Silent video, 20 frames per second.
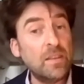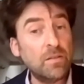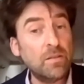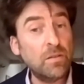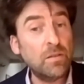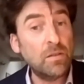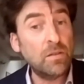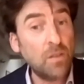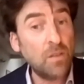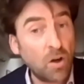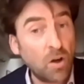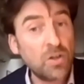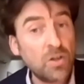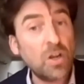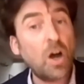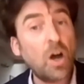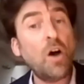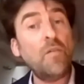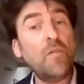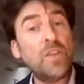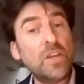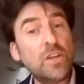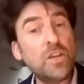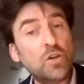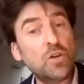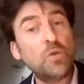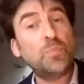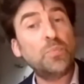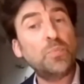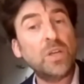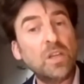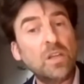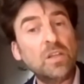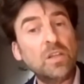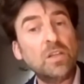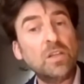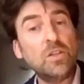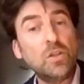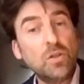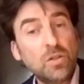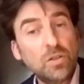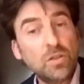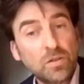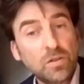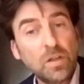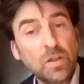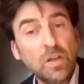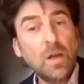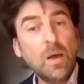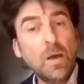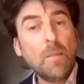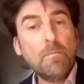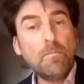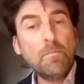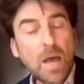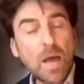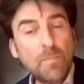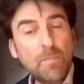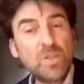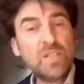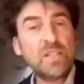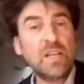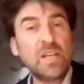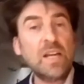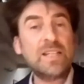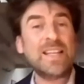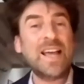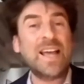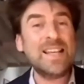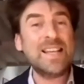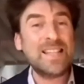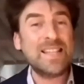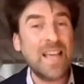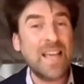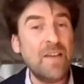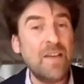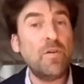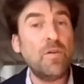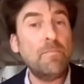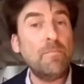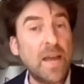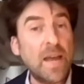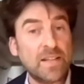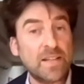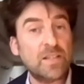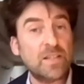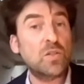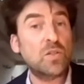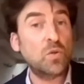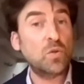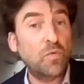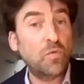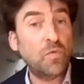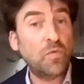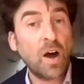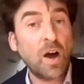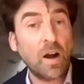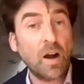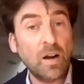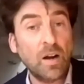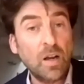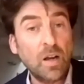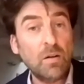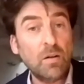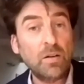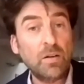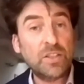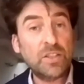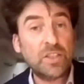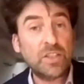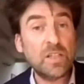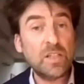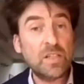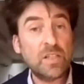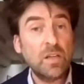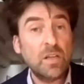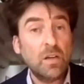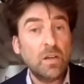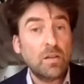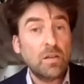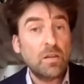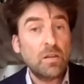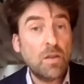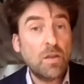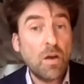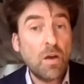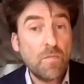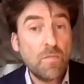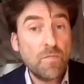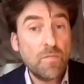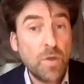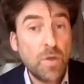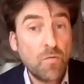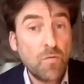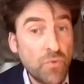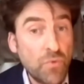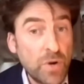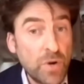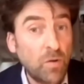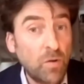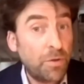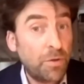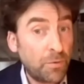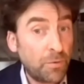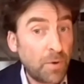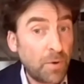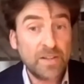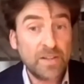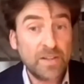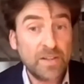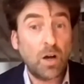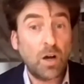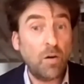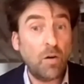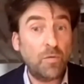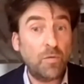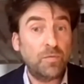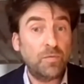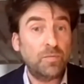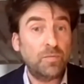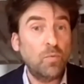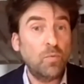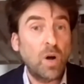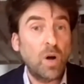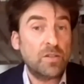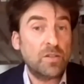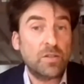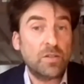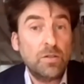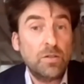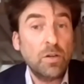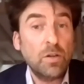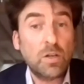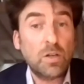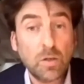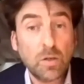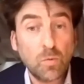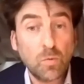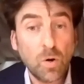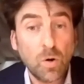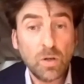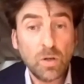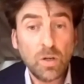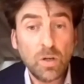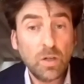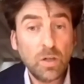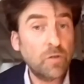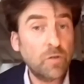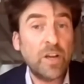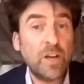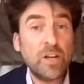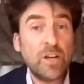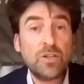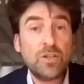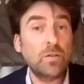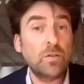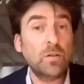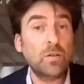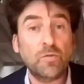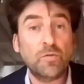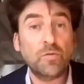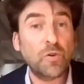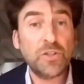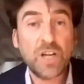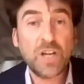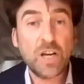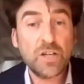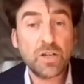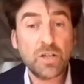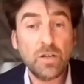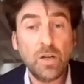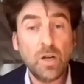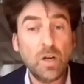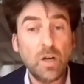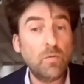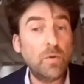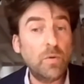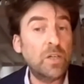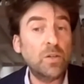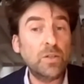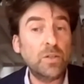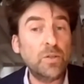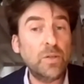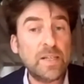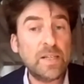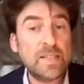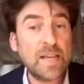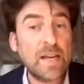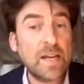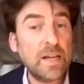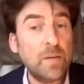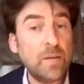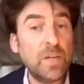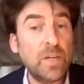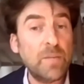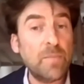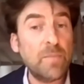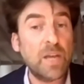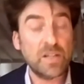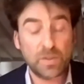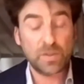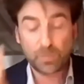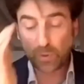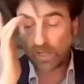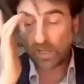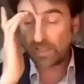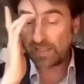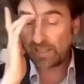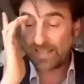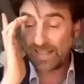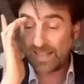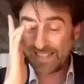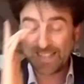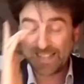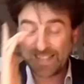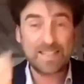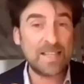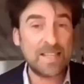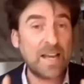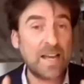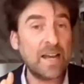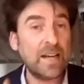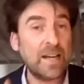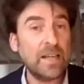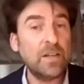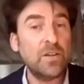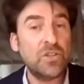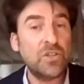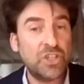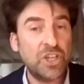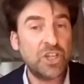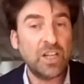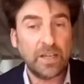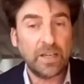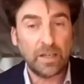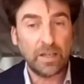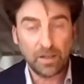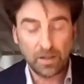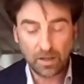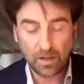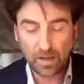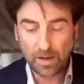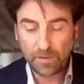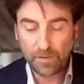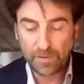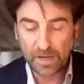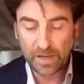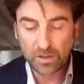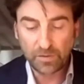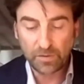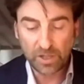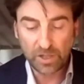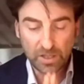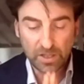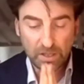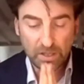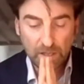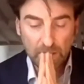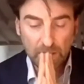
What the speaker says: none of the European Union member states has ever met so far, which is the real threat of what? Nuclear war? Conventional confrontation? We don't know exactly what he meant, but that's exactly the chilling effect of it.